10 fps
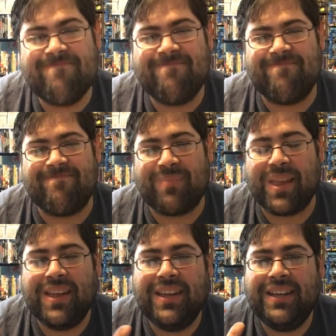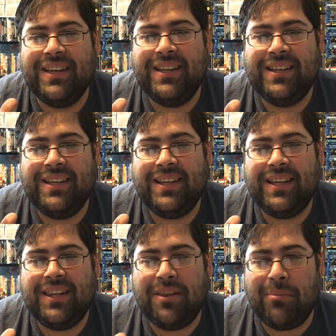
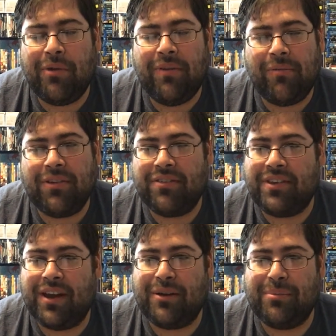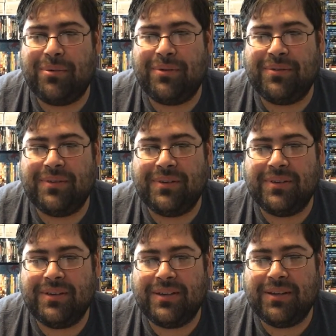The movie wasn't terrible,
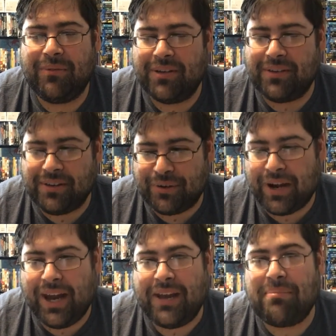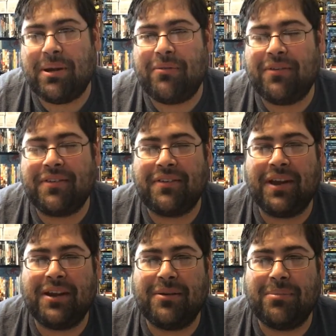wasn't great, but it wasn't
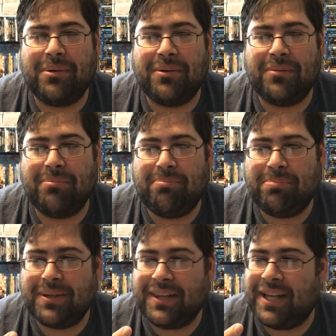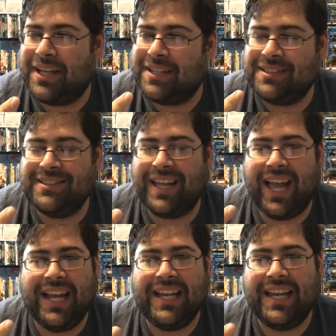terrible, but that
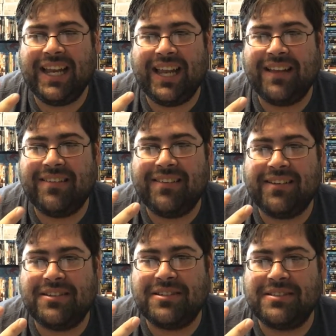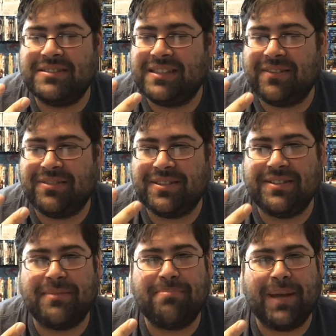ending left
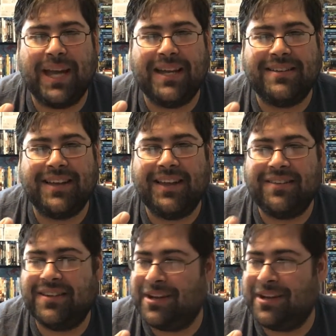such a bad taste